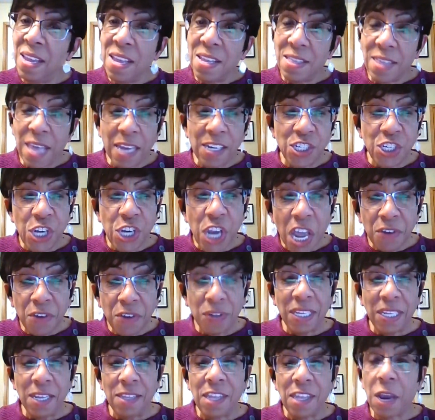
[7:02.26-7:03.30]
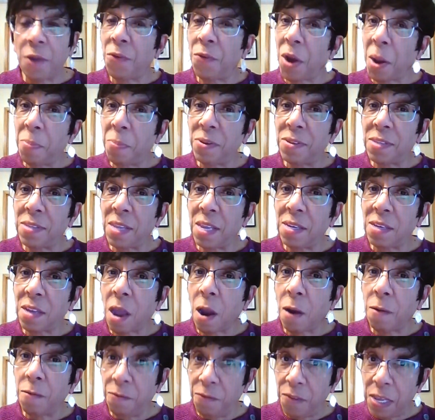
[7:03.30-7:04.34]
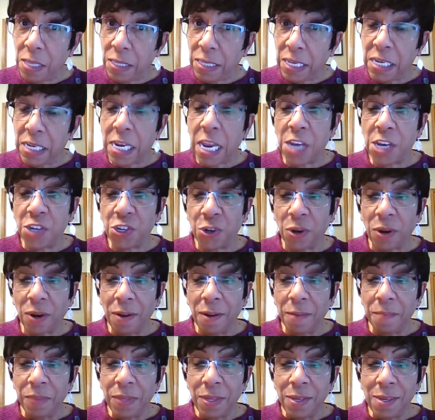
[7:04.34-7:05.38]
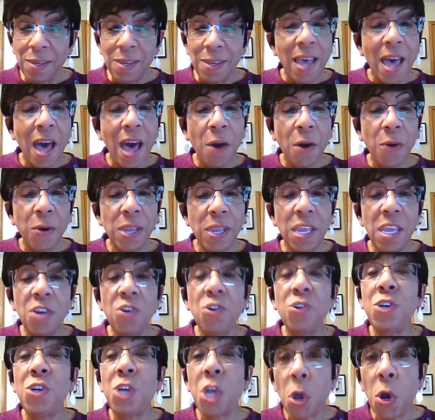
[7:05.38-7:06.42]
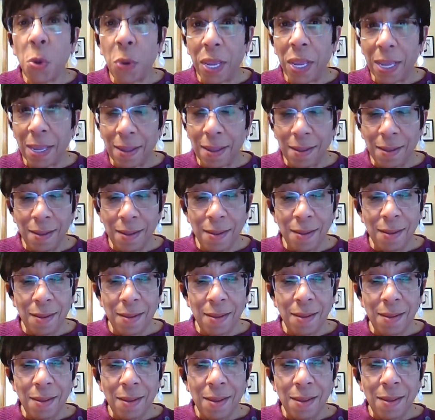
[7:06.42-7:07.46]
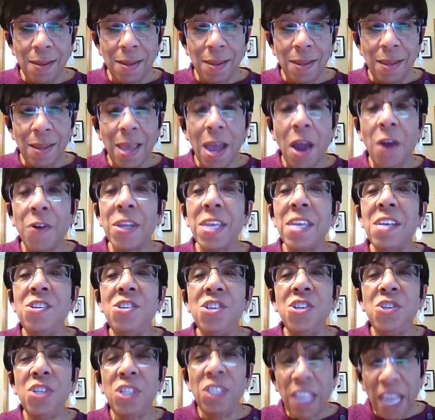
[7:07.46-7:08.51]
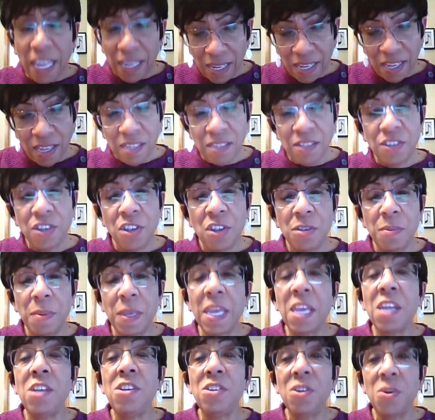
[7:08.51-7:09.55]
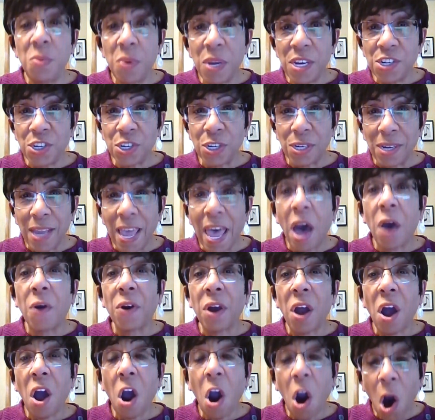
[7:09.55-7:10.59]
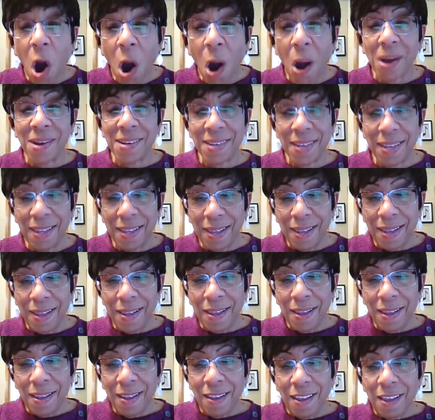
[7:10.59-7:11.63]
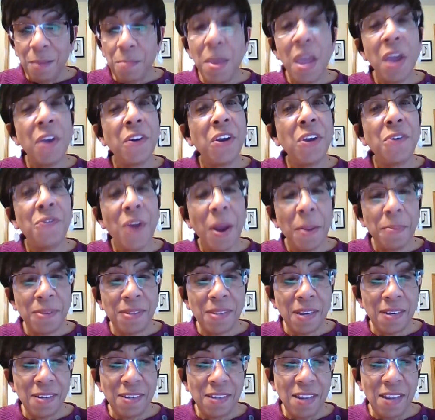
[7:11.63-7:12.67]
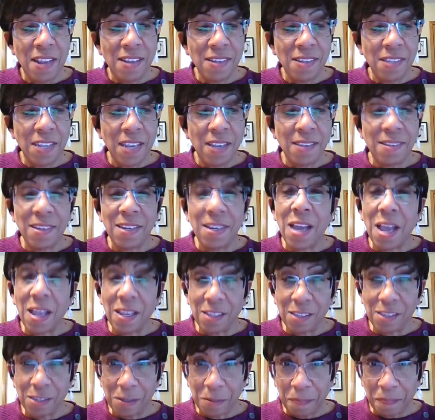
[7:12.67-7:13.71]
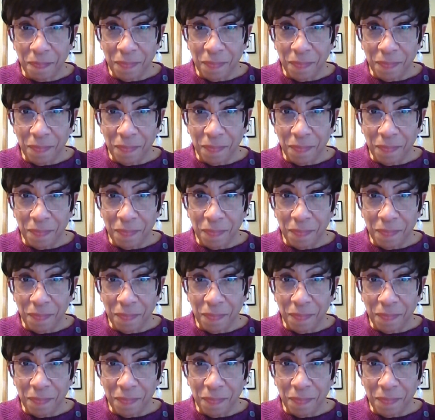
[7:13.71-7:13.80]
that generally they represent our feeling nature, our inner knowing, our intuition, our heart. Mary represents these things in us.